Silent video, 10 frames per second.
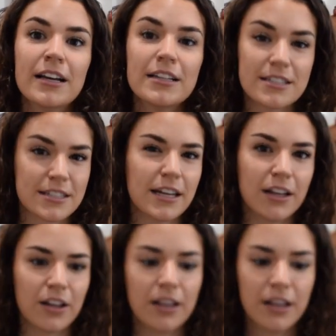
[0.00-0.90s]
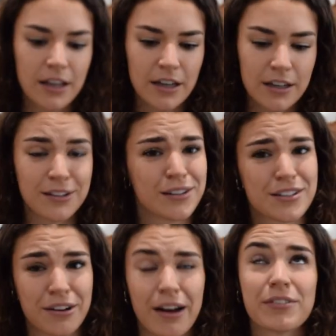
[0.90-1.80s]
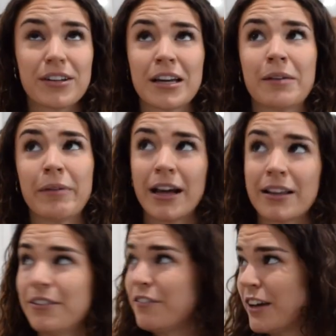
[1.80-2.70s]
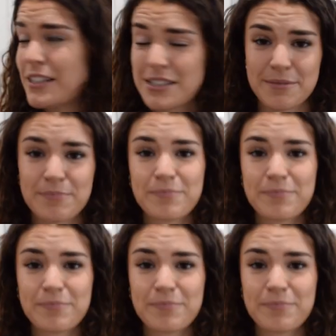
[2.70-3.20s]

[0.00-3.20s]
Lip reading: Still, you just don't have to look at my ugly face.